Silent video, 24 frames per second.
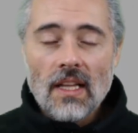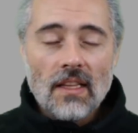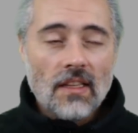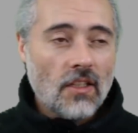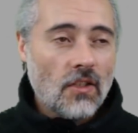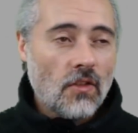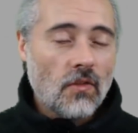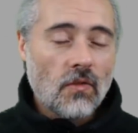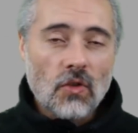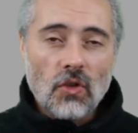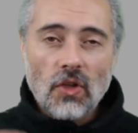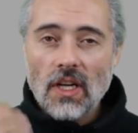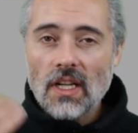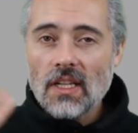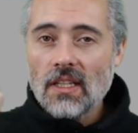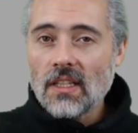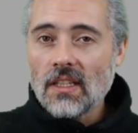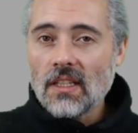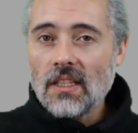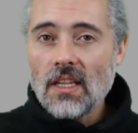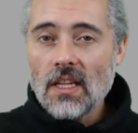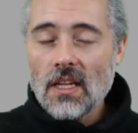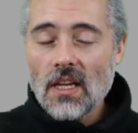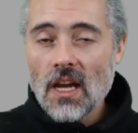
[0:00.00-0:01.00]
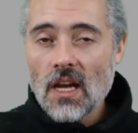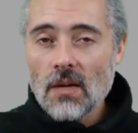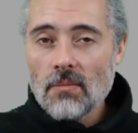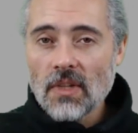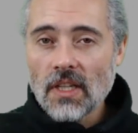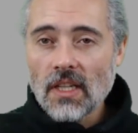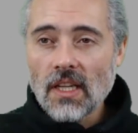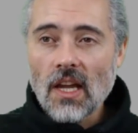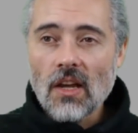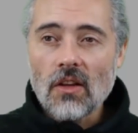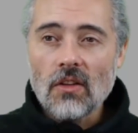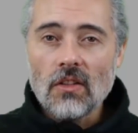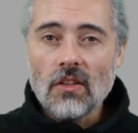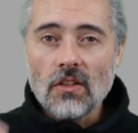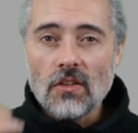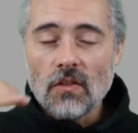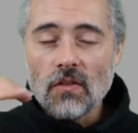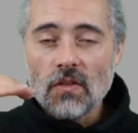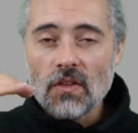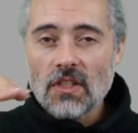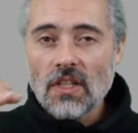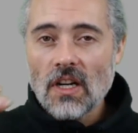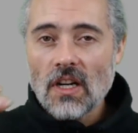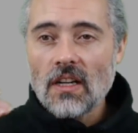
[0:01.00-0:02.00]
that you've created a GitHub account and
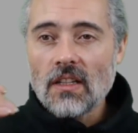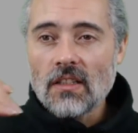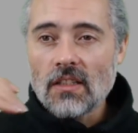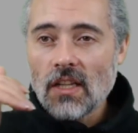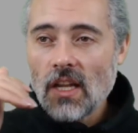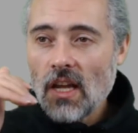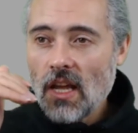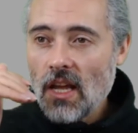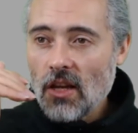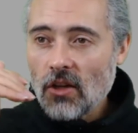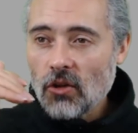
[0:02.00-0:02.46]
you've started